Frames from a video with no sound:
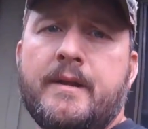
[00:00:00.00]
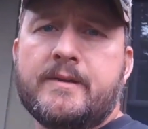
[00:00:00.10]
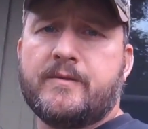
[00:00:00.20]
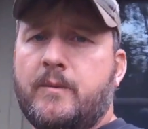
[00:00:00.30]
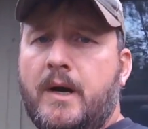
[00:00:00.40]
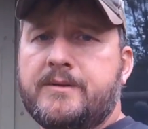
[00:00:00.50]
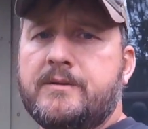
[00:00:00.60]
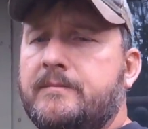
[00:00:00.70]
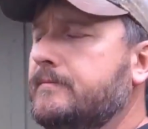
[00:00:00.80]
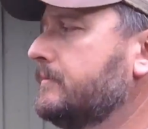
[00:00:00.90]
thanks for
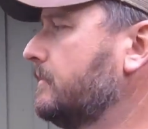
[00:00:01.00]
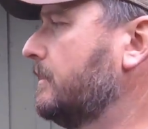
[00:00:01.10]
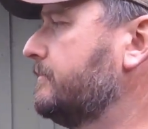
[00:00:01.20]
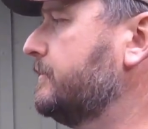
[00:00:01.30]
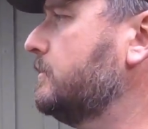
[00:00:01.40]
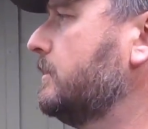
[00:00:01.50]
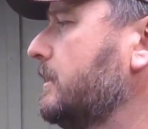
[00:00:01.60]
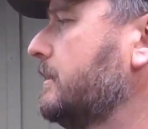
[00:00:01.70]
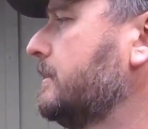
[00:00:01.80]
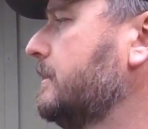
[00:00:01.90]
watching. If
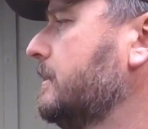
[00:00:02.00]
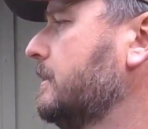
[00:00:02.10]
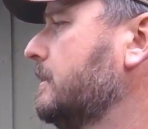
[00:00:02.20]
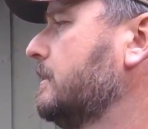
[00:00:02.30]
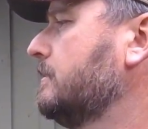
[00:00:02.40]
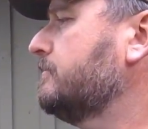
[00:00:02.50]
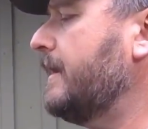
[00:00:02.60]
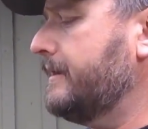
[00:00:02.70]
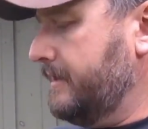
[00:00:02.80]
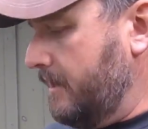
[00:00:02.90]
you
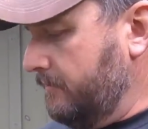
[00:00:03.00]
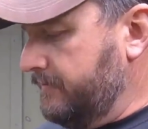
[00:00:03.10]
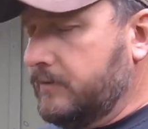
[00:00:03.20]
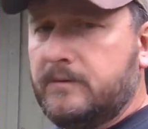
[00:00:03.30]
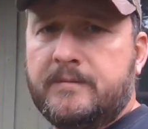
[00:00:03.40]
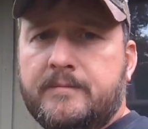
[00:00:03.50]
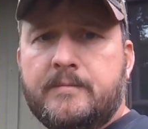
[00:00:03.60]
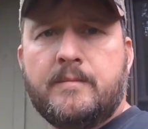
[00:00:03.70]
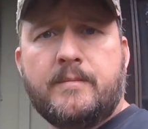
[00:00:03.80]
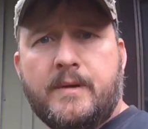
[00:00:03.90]
find it helpful,
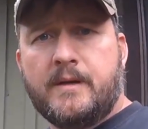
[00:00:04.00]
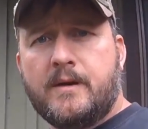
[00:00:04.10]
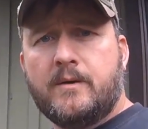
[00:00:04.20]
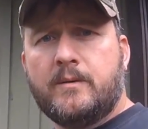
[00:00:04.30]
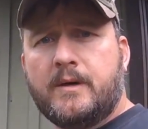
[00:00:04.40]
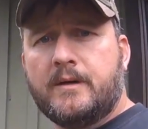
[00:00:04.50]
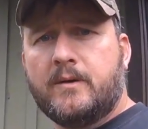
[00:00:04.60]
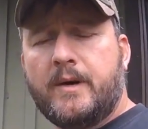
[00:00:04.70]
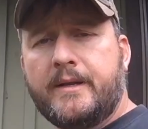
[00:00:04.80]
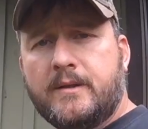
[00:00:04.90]

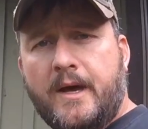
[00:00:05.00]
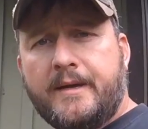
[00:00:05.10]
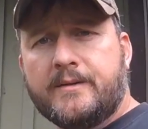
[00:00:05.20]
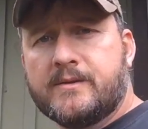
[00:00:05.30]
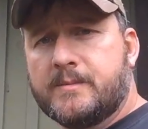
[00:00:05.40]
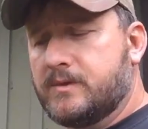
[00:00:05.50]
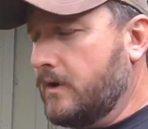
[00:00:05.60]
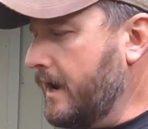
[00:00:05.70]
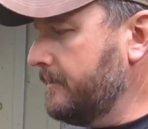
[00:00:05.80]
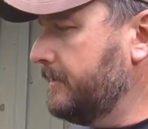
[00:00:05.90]
go ahead and like and
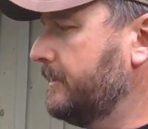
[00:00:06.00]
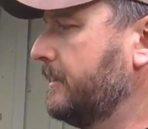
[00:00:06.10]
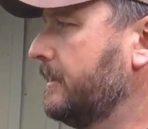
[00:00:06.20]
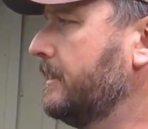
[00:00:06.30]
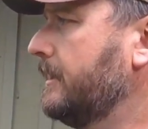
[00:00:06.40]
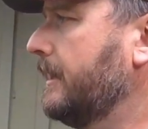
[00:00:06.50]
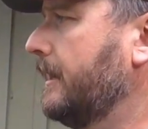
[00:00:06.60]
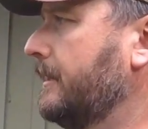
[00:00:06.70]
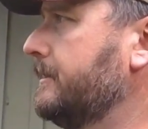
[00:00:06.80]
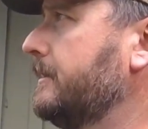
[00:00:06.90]
subscribe,
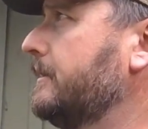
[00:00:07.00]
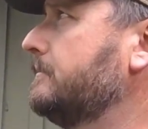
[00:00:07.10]
and